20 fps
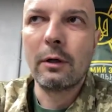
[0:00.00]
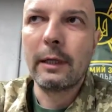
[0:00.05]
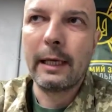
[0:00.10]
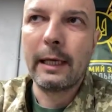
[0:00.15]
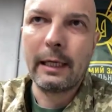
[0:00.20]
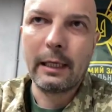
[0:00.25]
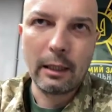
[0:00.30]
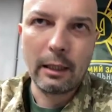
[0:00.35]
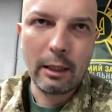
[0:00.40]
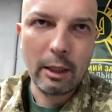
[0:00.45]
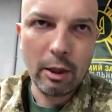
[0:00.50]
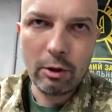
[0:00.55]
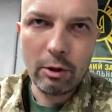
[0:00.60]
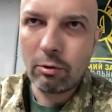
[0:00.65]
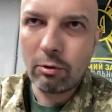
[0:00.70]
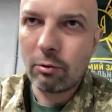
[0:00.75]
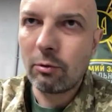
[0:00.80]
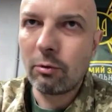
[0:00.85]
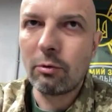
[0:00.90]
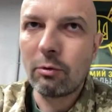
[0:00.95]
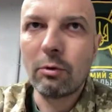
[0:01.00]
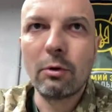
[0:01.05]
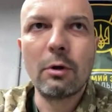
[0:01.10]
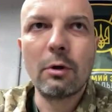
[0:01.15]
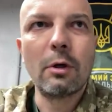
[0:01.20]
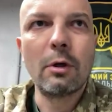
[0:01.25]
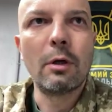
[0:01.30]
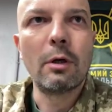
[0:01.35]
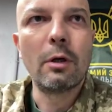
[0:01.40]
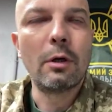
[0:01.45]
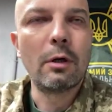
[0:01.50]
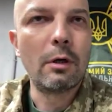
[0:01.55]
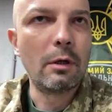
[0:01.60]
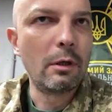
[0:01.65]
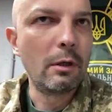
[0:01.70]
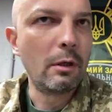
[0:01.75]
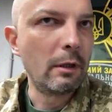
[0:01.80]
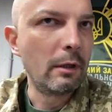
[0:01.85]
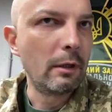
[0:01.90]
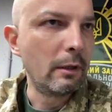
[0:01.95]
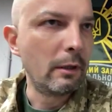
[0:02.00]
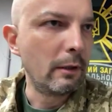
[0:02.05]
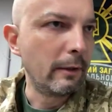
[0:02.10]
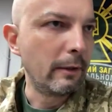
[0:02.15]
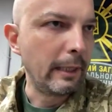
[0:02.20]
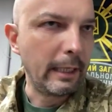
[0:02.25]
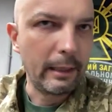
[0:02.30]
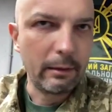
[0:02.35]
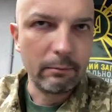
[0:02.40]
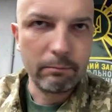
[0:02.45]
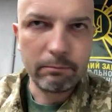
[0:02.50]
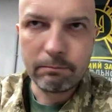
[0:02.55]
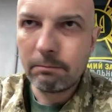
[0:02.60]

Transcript: they kill you, uh, they